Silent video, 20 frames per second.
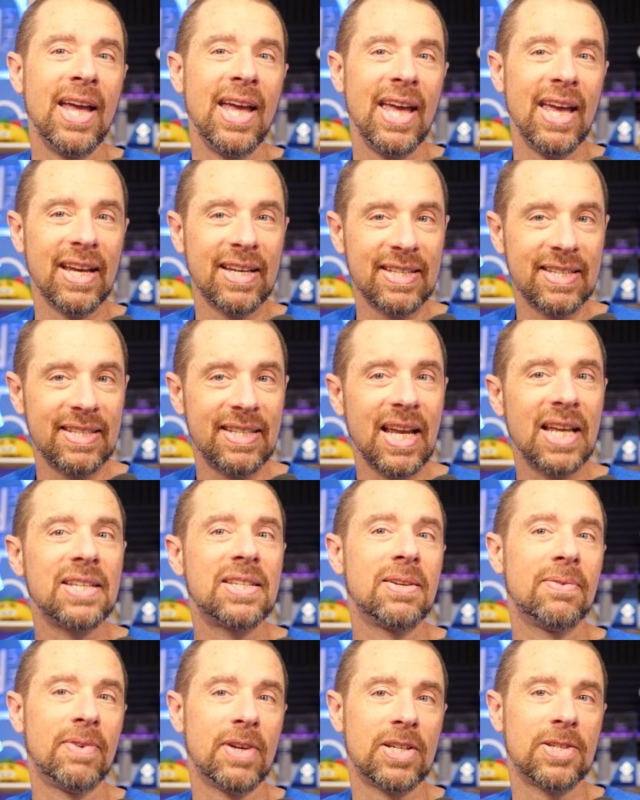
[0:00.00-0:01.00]

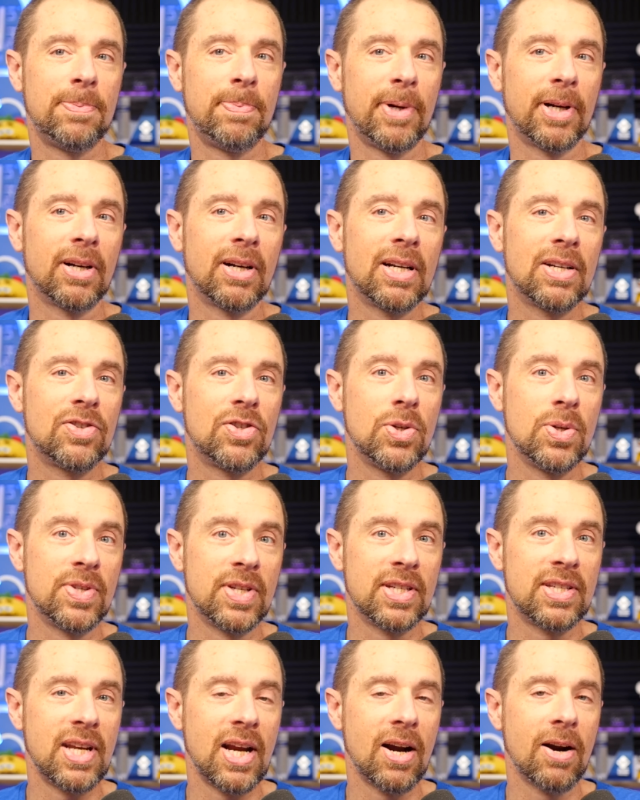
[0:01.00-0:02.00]
extensive experience
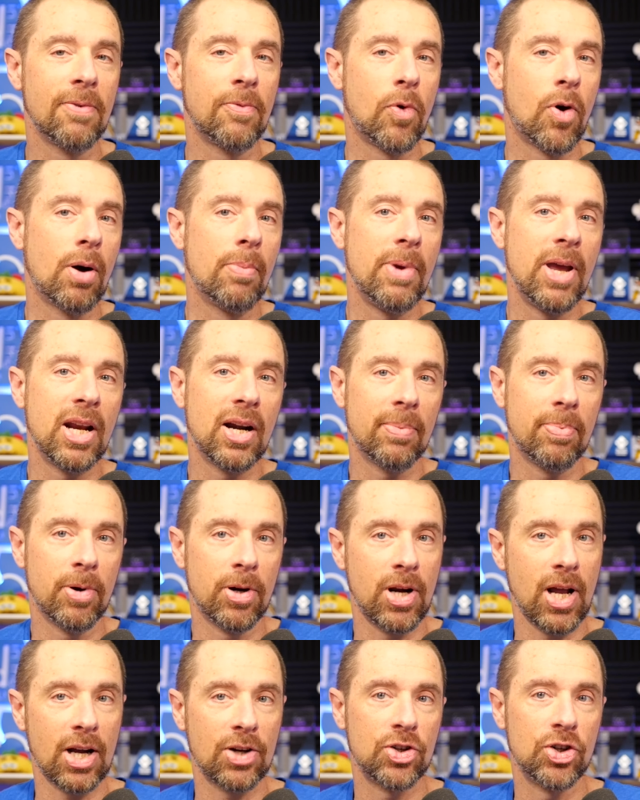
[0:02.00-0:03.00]
using Terraform in a
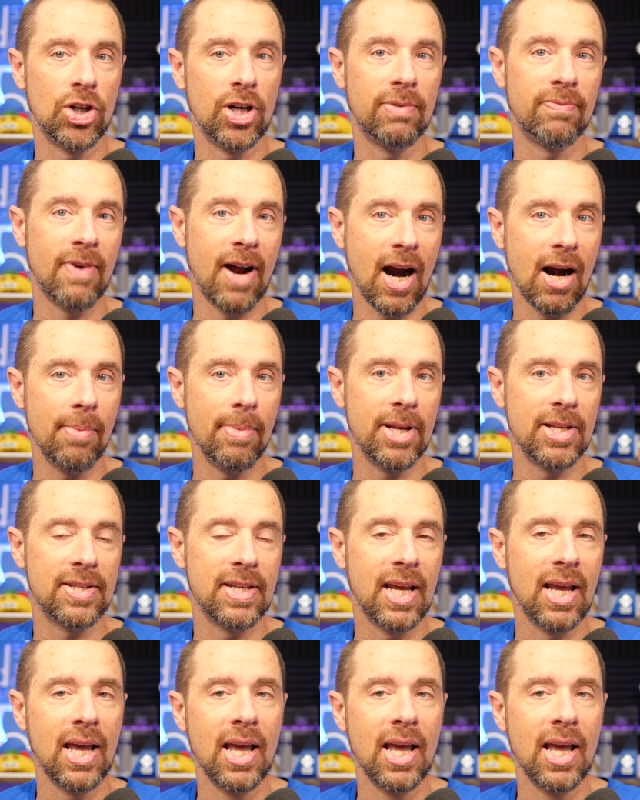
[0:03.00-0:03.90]
production environment.